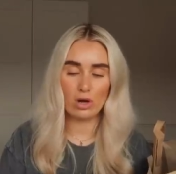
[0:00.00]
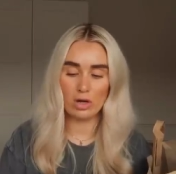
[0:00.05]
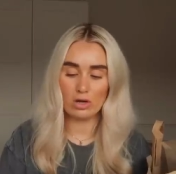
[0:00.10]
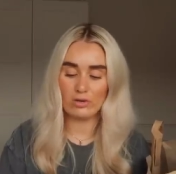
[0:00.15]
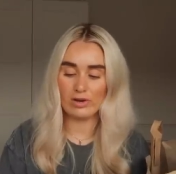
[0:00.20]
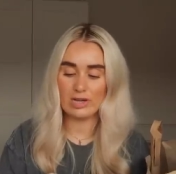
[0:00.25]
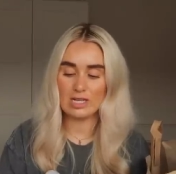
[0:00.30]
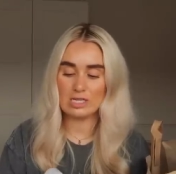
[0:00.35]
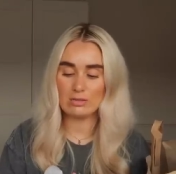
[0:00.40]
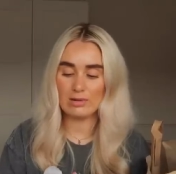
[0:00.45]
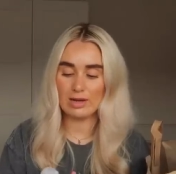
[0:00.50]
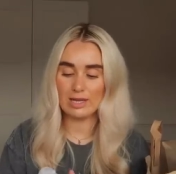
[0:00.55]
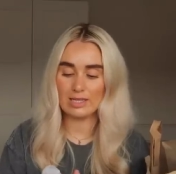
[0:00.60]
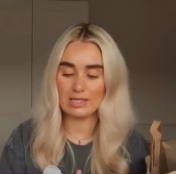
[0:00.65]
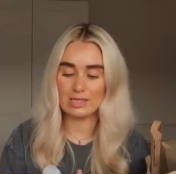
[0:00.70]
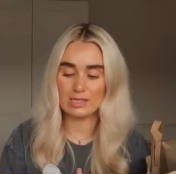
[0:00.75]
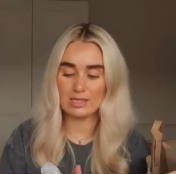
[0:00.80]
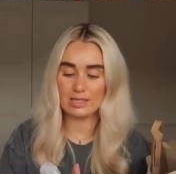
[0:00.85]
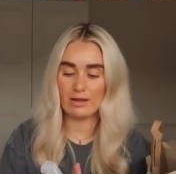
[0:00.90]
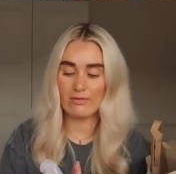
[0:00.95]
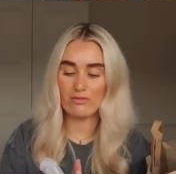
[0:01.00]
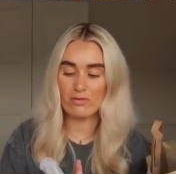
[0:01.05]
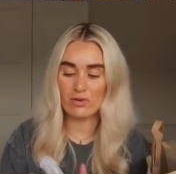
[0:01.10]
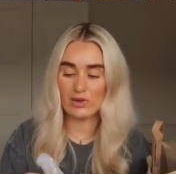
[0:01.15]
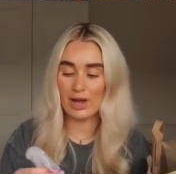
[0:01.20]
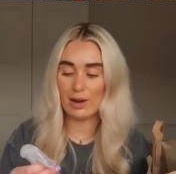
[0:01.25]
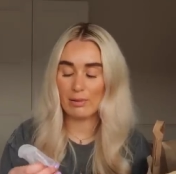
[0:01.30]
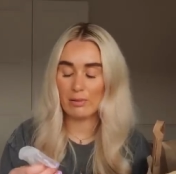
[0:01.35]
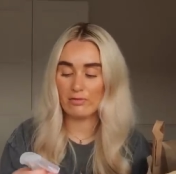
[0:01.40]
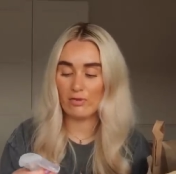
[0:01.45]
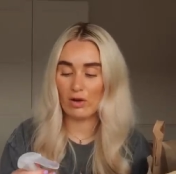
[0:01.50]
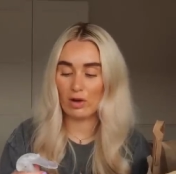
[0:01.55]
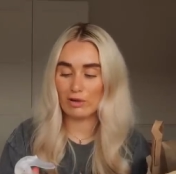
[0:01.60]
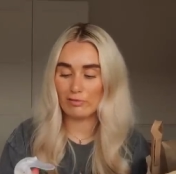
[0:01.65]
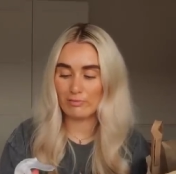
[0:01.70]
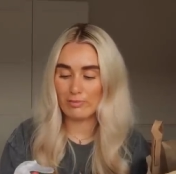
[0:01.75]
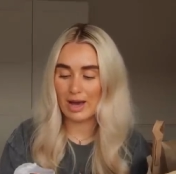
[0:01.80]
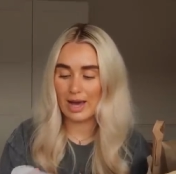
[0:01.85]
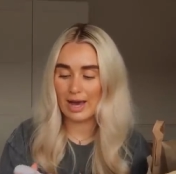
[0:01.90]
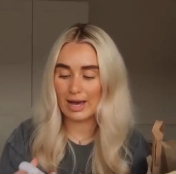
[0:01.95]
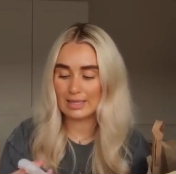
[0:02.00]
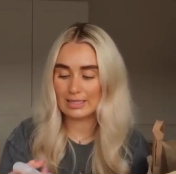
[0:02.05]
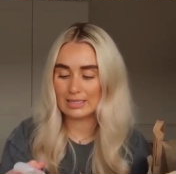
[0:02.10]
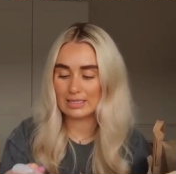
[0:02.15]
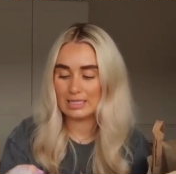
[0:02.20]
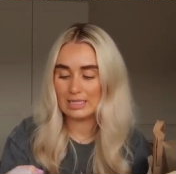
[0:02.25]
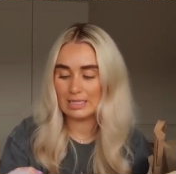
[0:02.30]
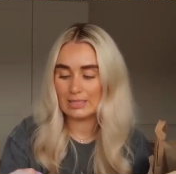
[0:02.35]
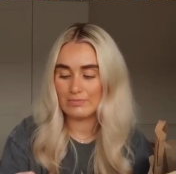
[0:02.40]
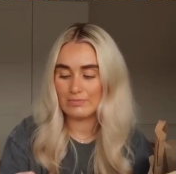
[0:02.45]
more crease release because I've run out of all of mine.